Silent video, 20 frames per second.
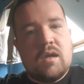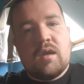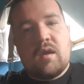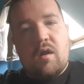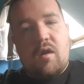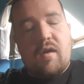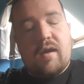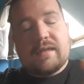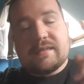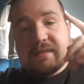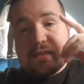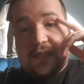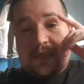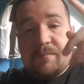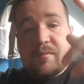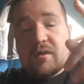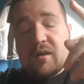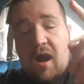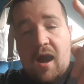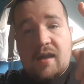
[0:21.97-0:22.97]
Alright, so
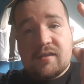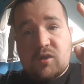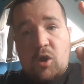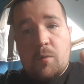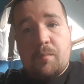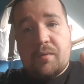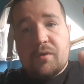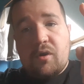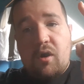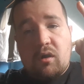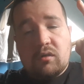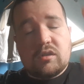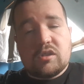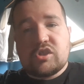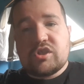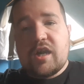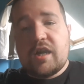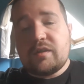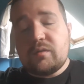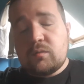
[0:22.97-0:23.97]
keep your eyes open on the
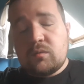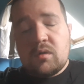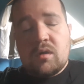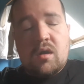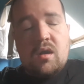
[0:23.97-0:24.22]
channel.